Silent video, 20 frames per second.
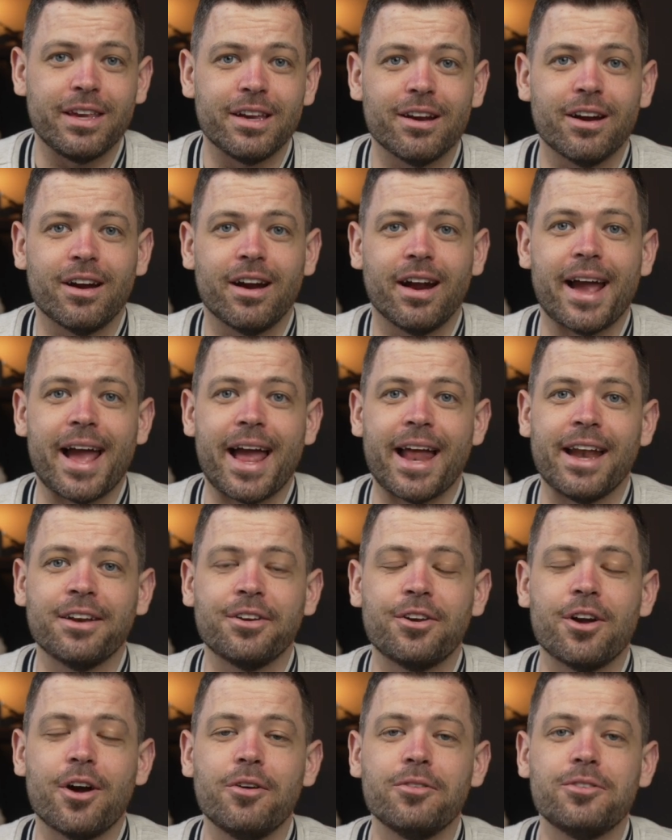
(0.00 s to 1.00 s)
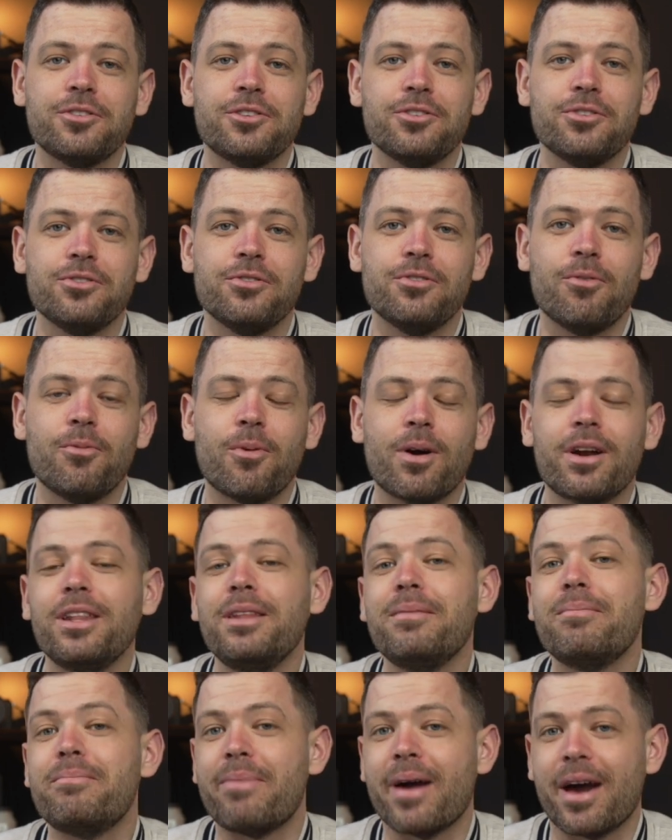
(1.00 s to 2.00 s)
here and go to one
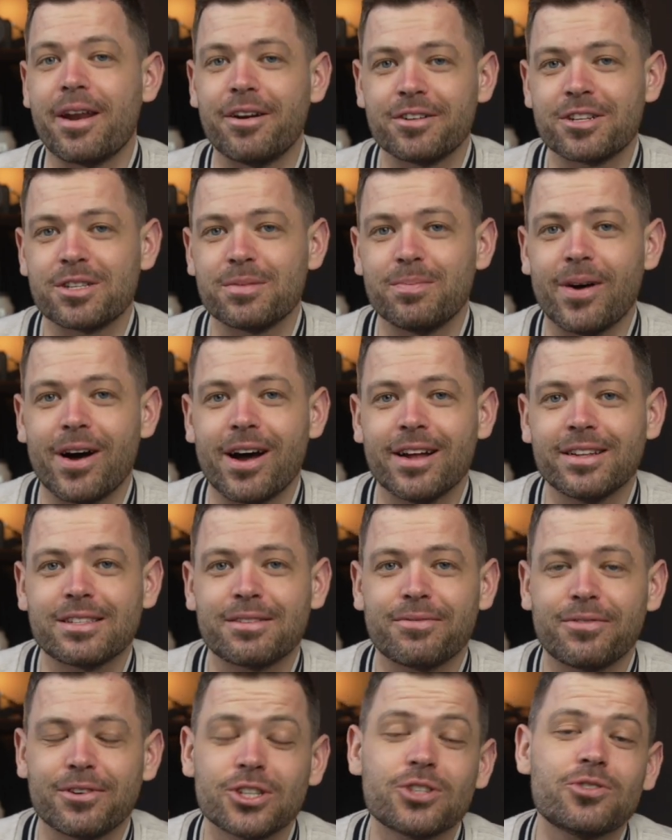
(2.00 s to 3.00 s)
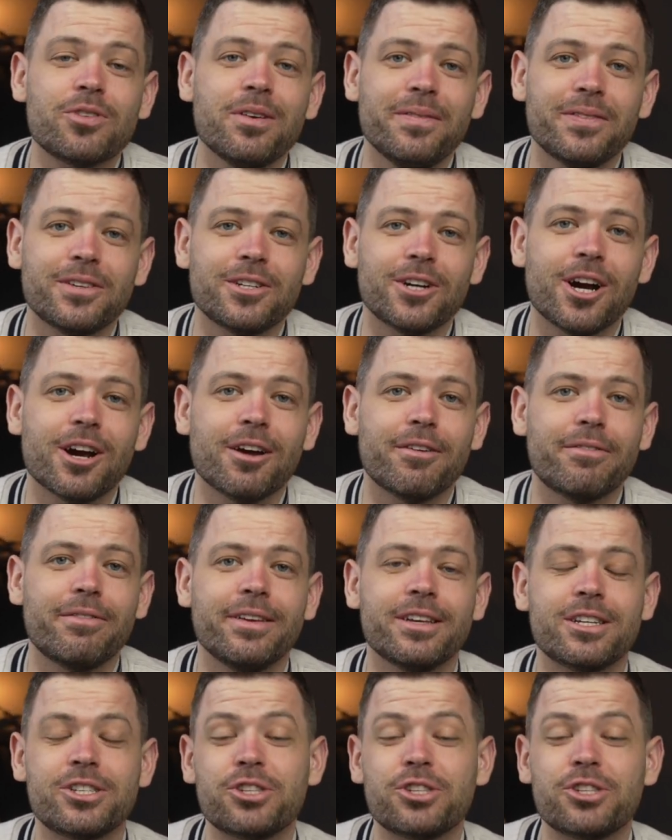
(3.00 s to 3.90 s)
of the better spots for street photography,